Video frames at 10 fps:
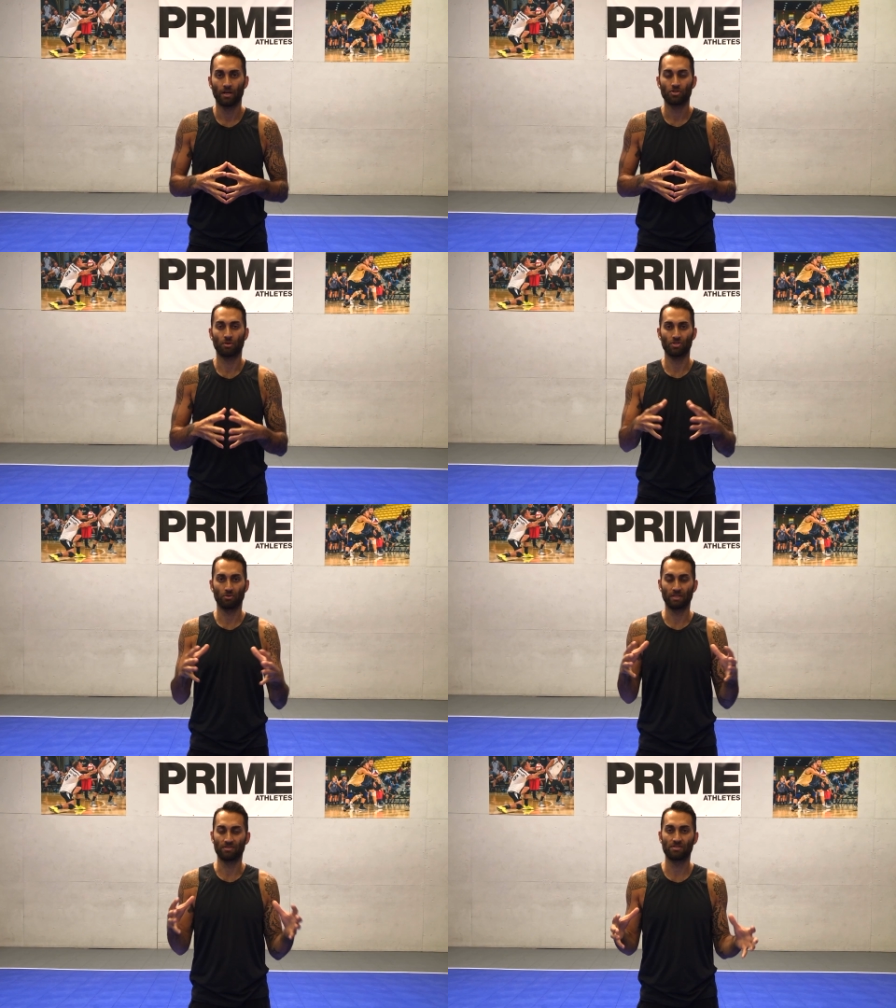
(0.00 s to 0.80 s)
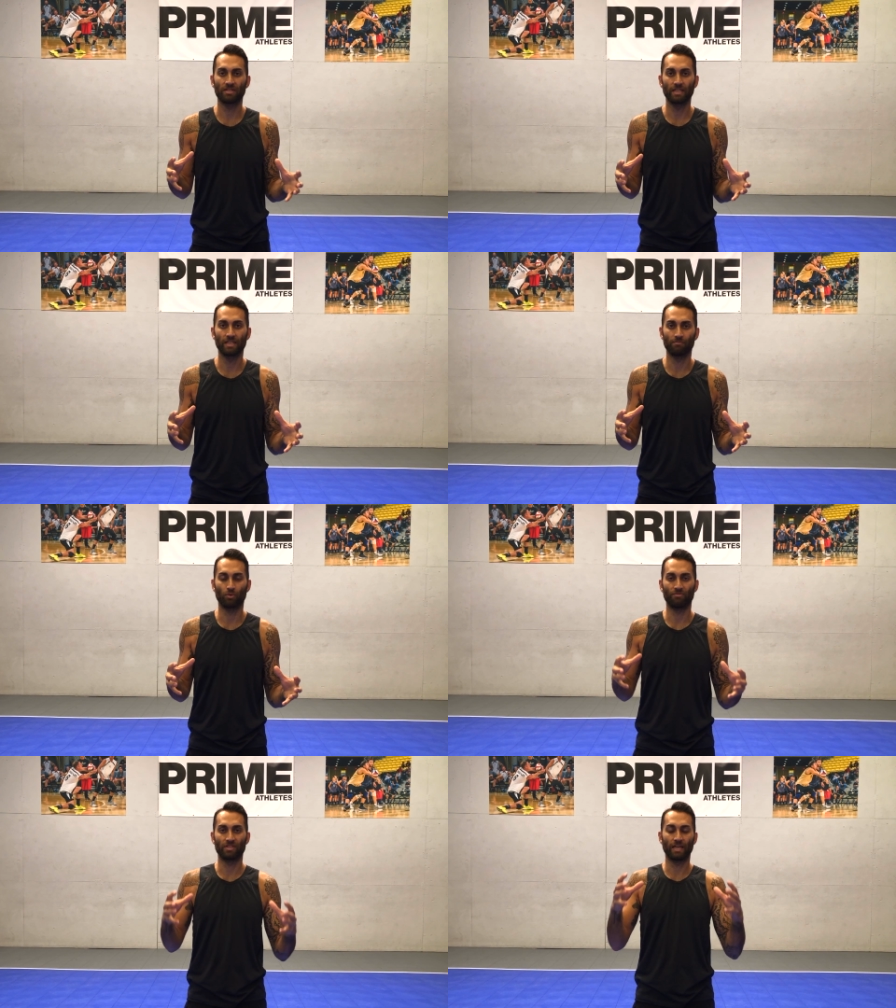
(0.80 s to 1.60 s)
So as you can see,
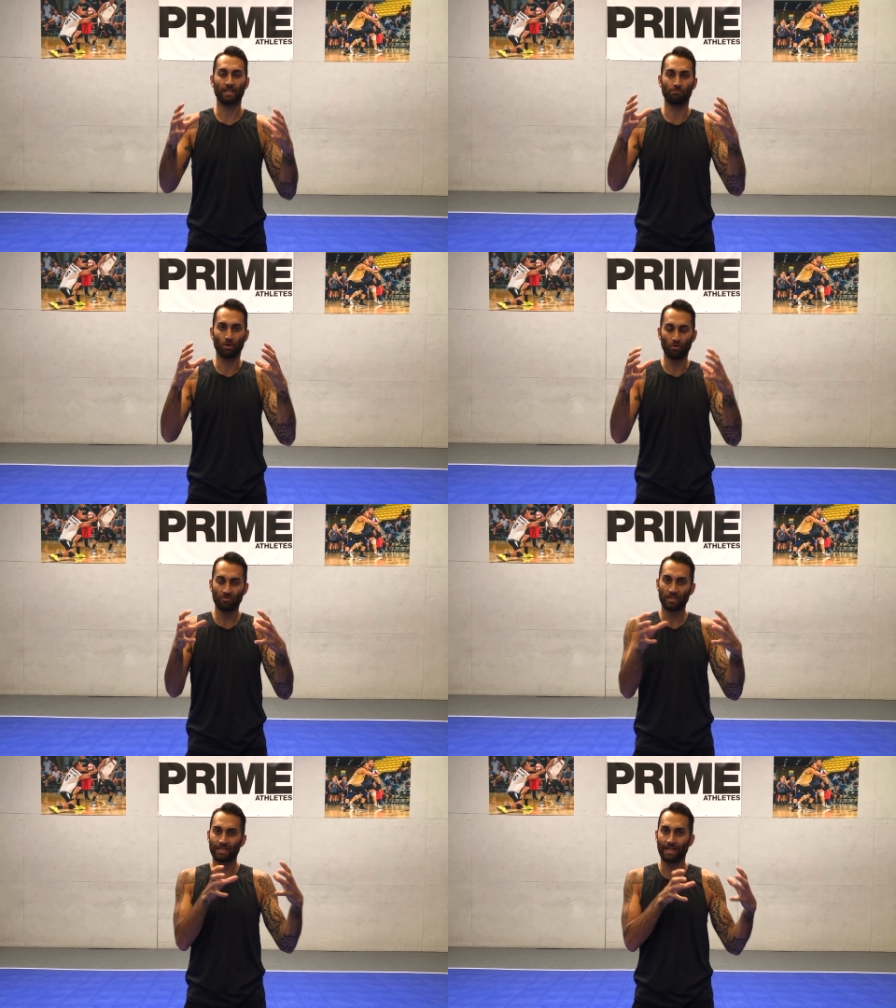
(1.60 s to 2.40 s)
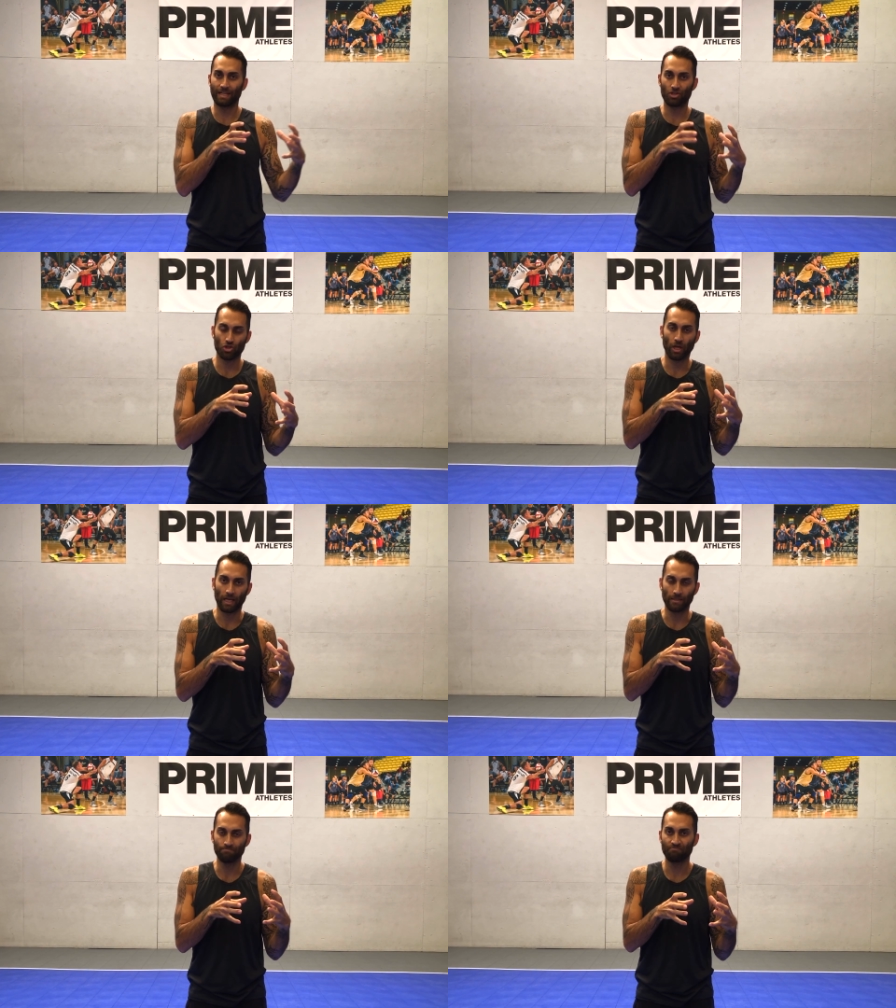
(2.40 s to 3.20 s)
we've taken both the kinetic
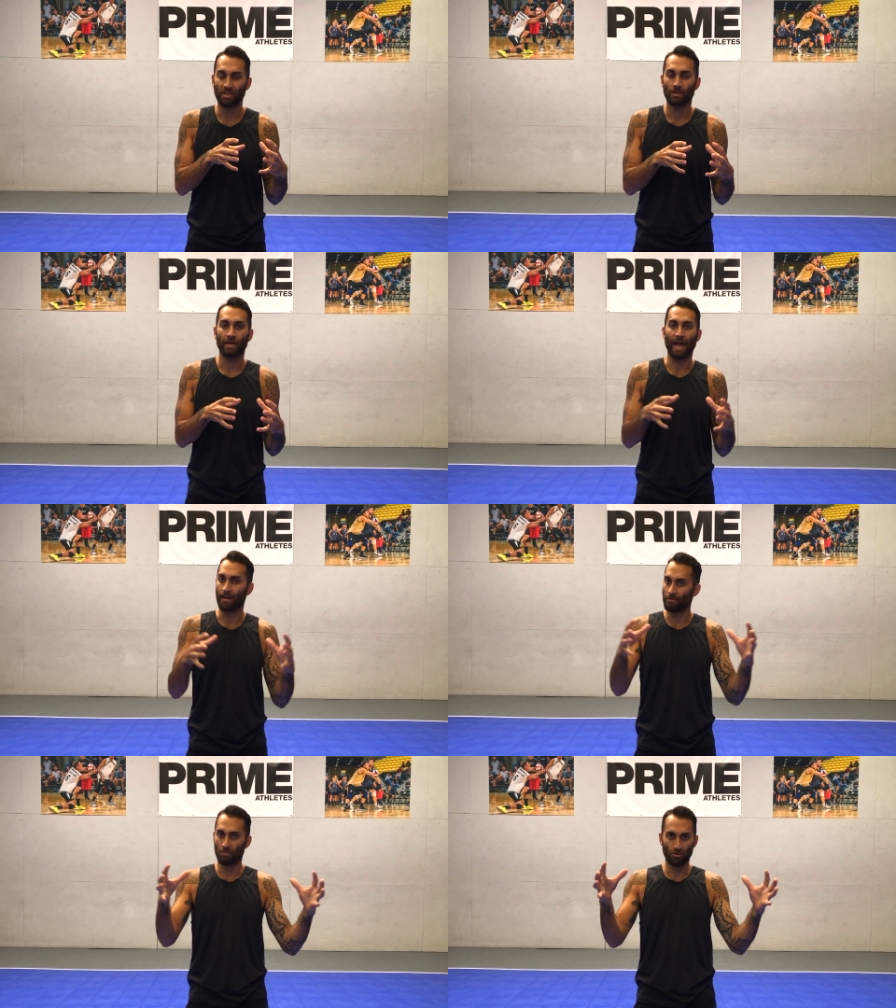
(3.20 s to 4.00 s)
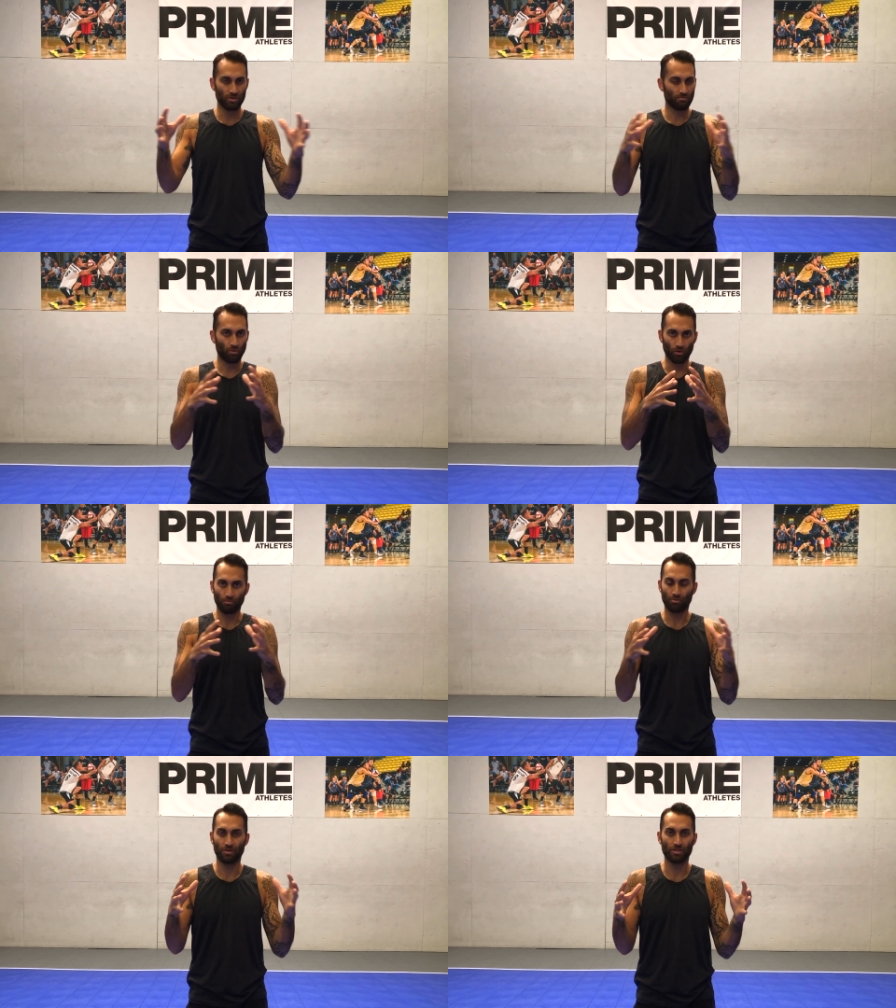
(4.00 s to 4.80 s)
chain and the most
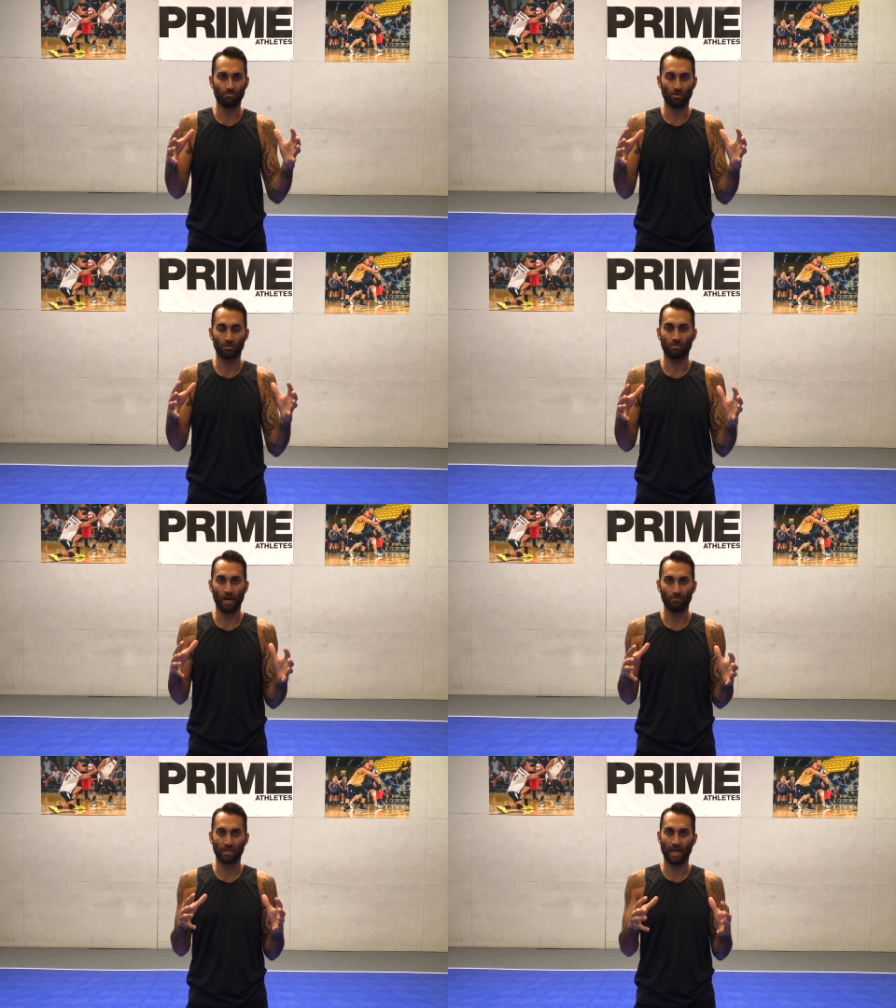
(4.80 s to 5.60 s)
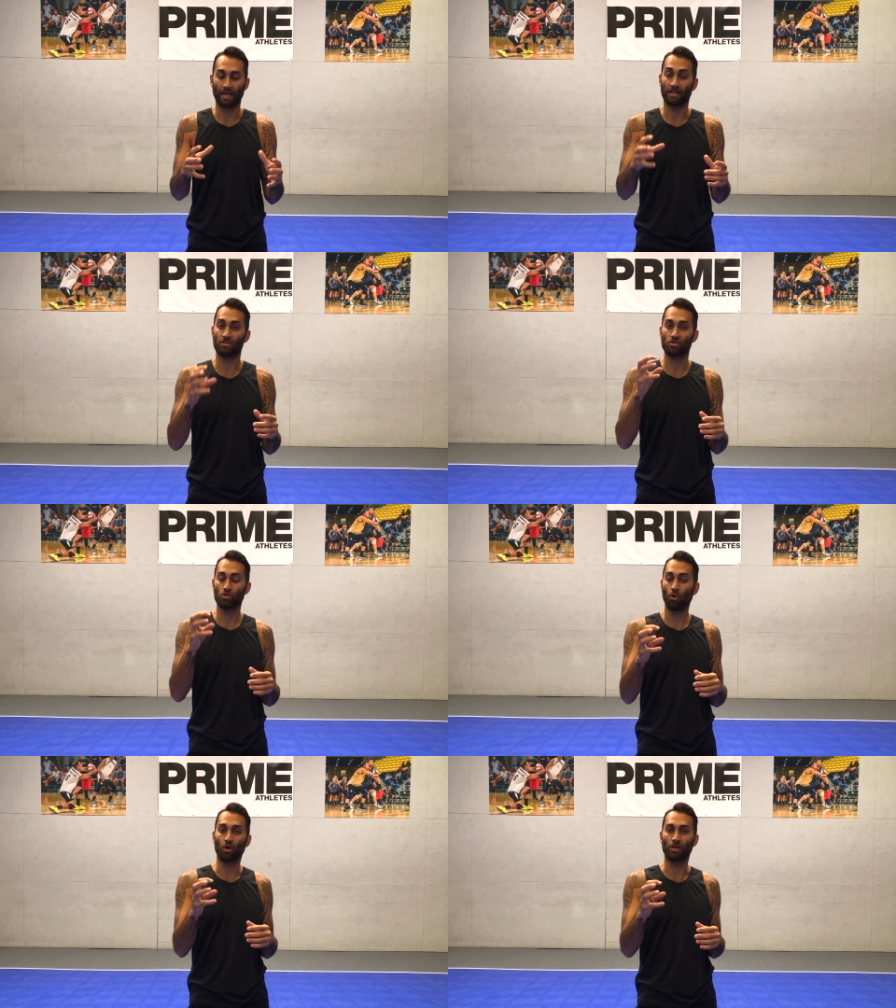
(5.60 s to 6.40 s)
important principle in biomechanics,
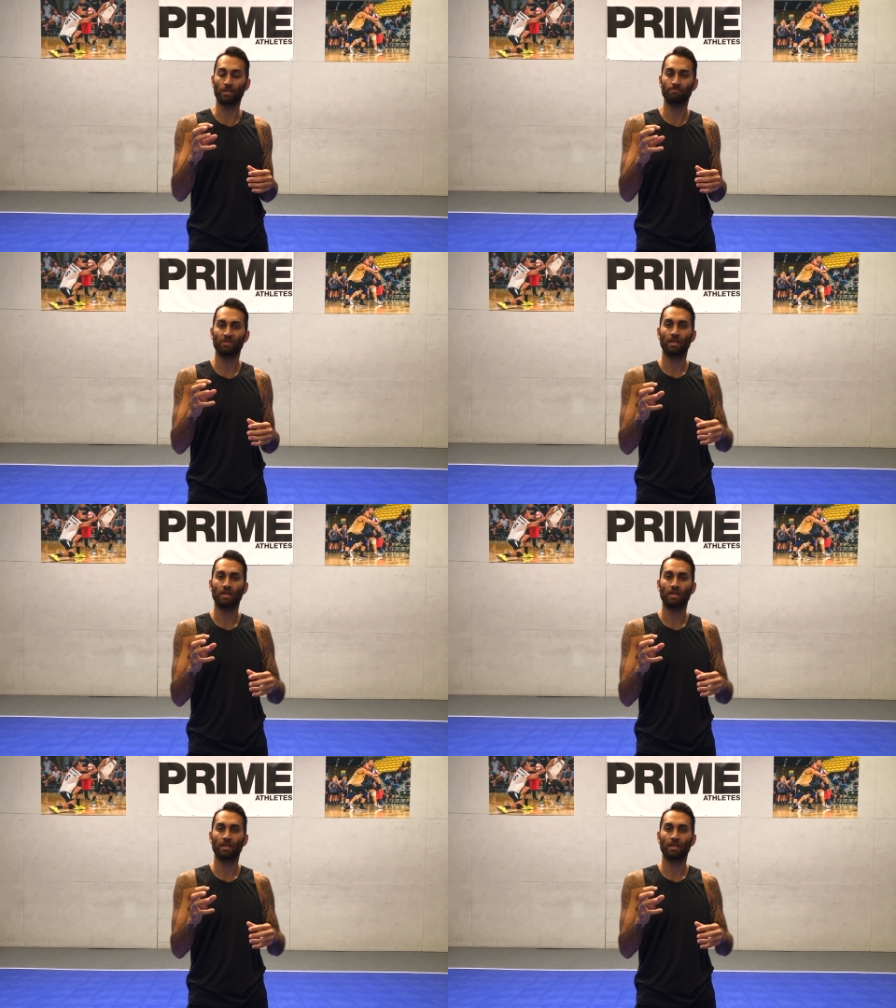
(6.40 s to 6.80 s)
torque,